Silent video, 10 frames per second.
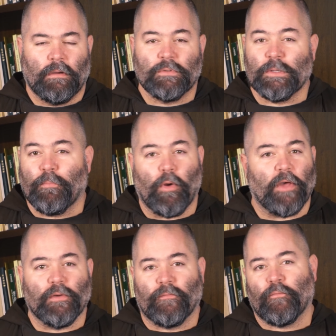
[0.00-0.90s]
It was a
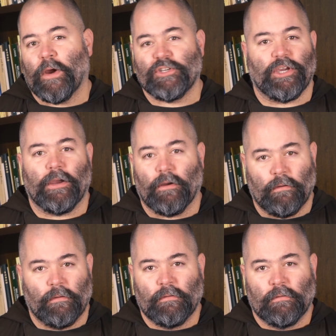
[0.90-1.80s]
breath of fresh air.
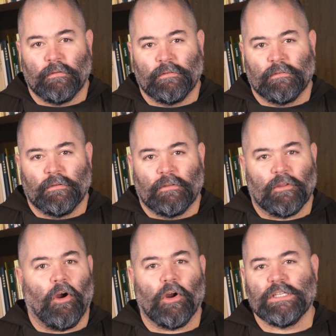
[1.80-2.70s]

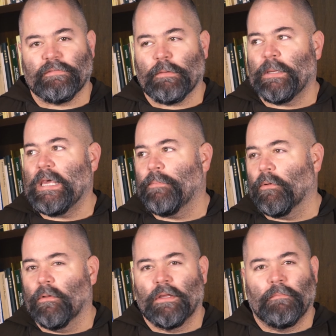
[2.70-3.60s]
The hearts of the
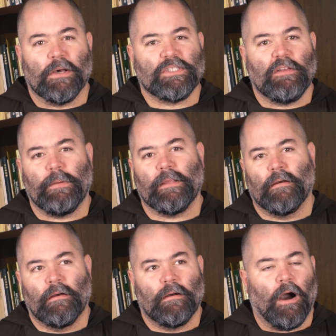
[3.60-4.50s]
people must have been
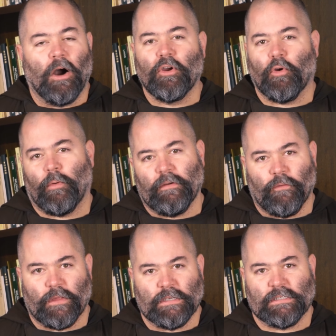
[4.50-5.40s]
hungering
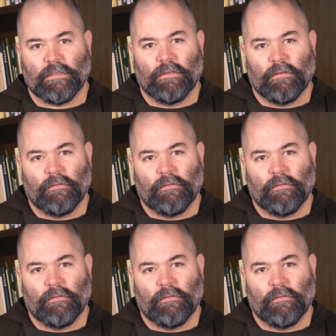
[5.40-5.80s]
for this.